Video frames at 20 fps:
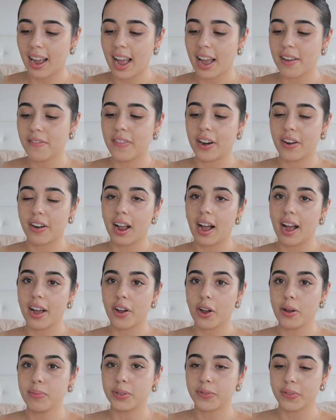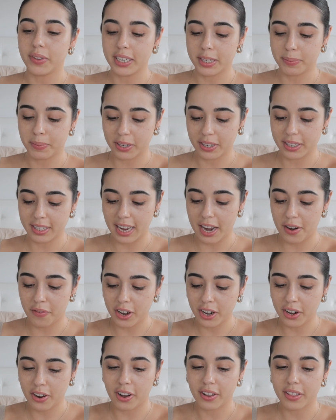I have very high hopes for this because
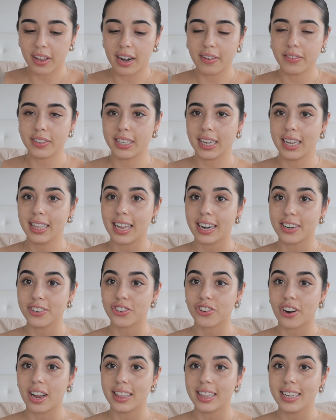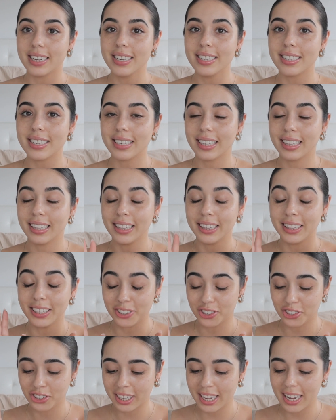every girl that I've seen that has tried this,
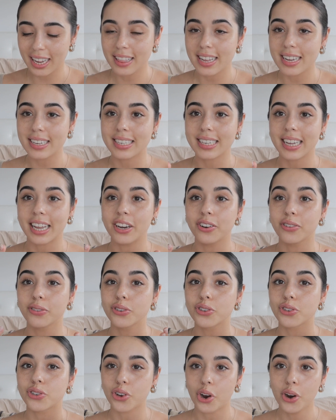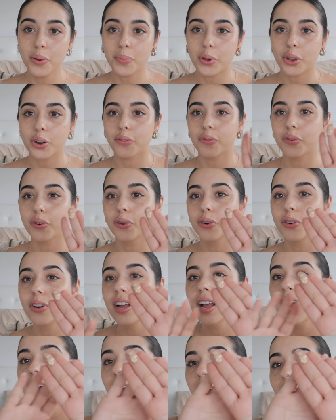literally their skin looks so beautiful.
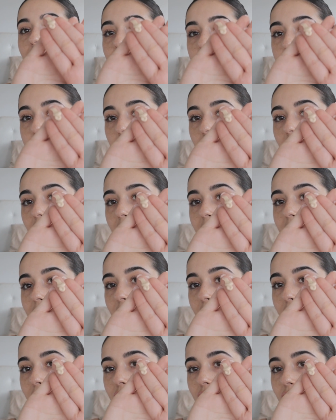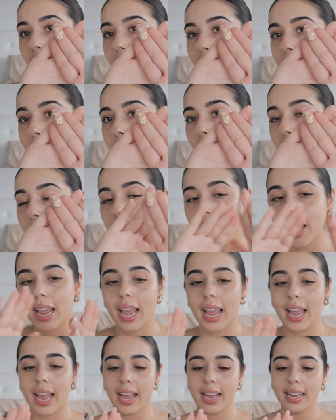I've just put a little dollop on my
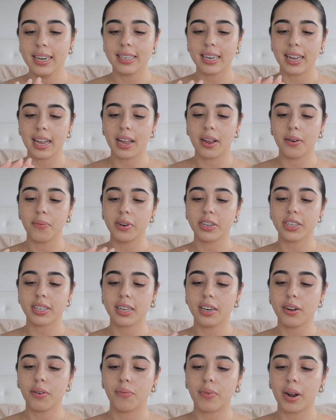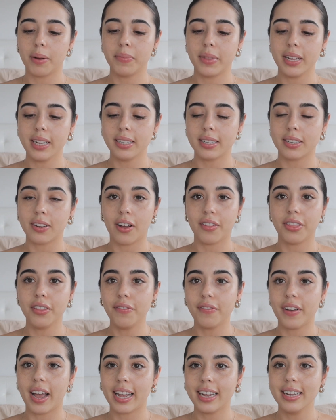hand, and we're just going to rub this on the
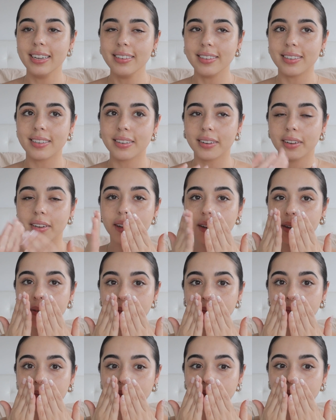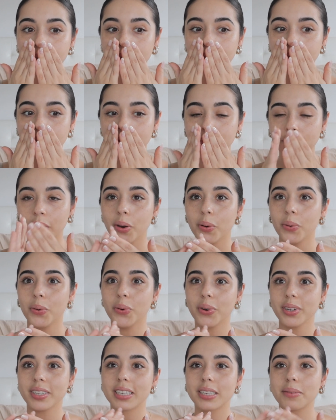face.
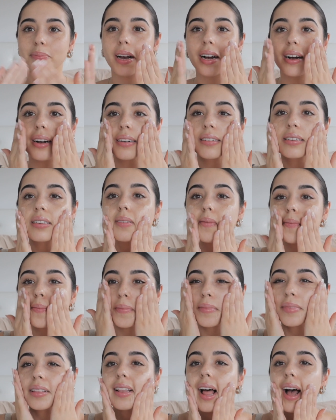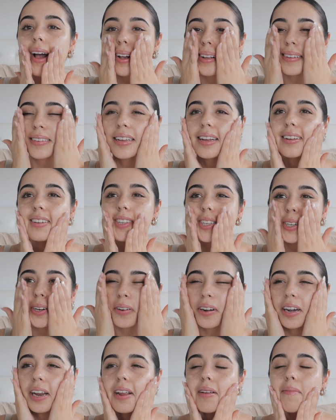Oh, it smells like
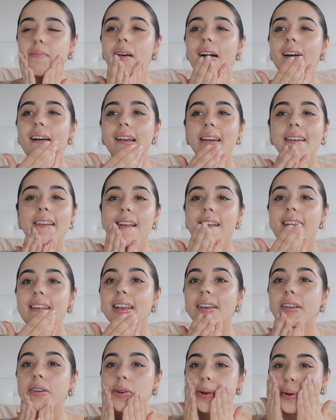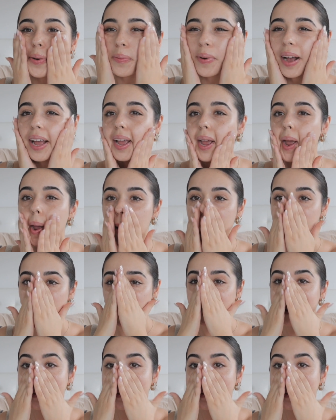sunscreen, but in a good way.